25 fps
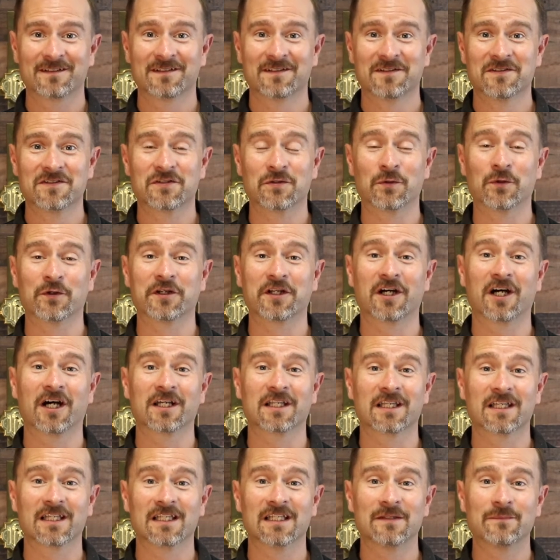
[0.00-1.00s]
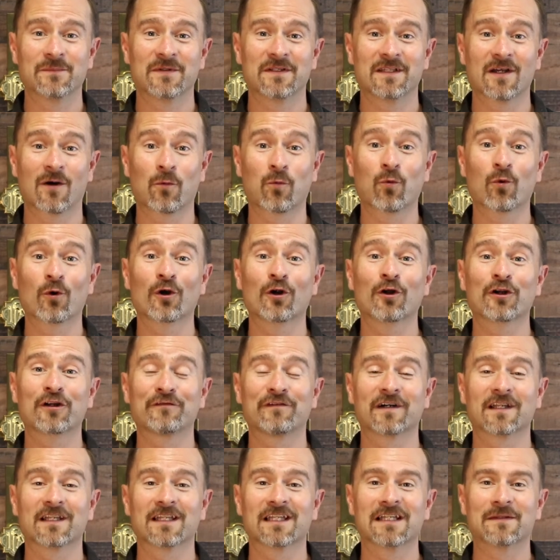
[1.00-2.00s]
to a world of
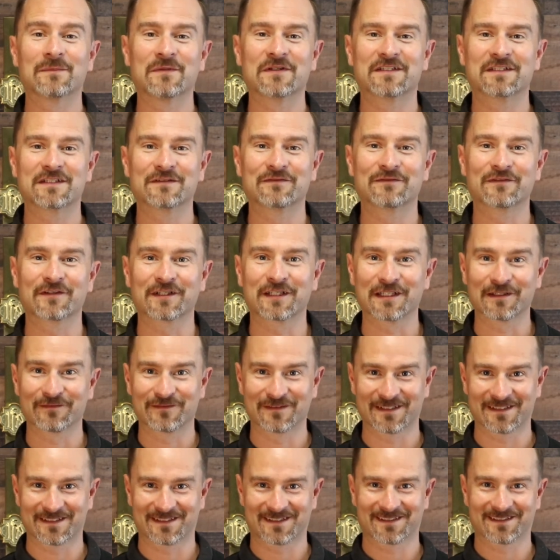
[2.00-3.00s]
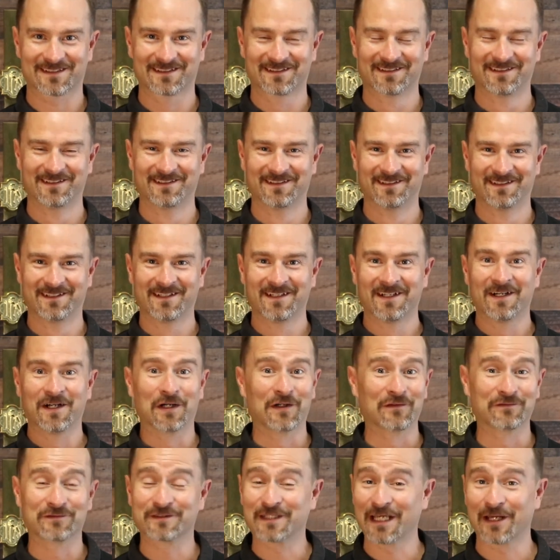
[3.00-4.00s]
unlimited forgiveness,
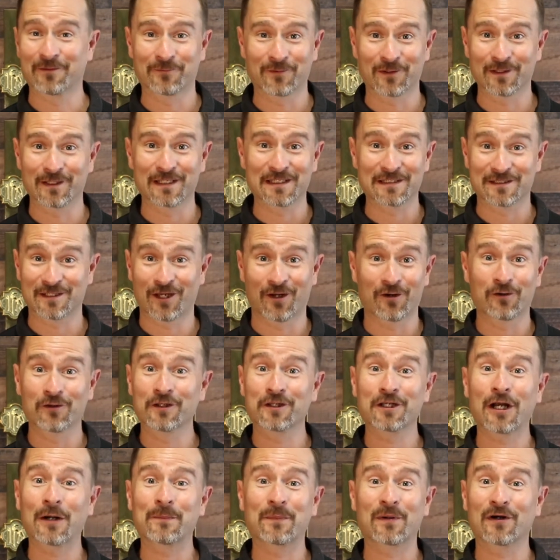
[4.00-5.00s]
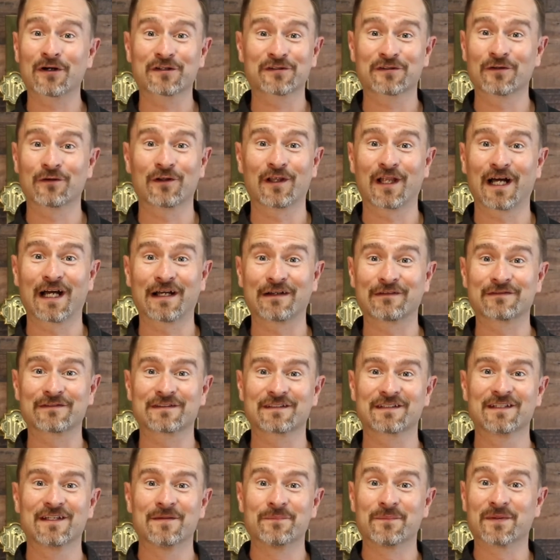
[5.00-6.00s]
of debt release, not only in our personal
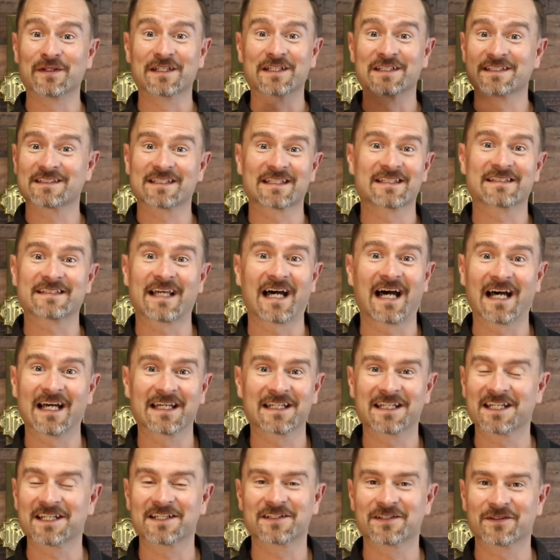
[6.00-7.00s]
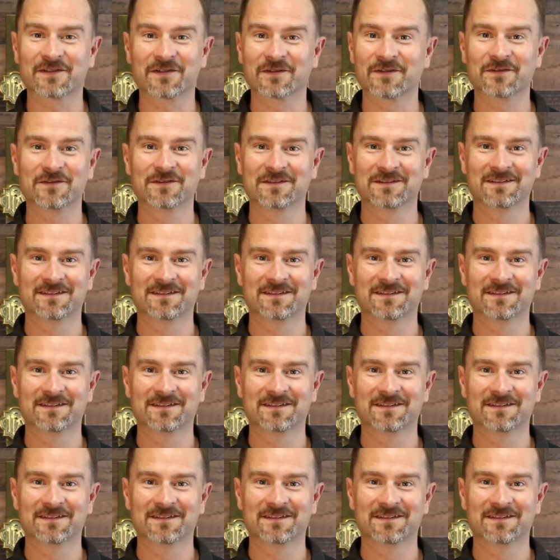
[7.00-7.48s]
lives, but in society too.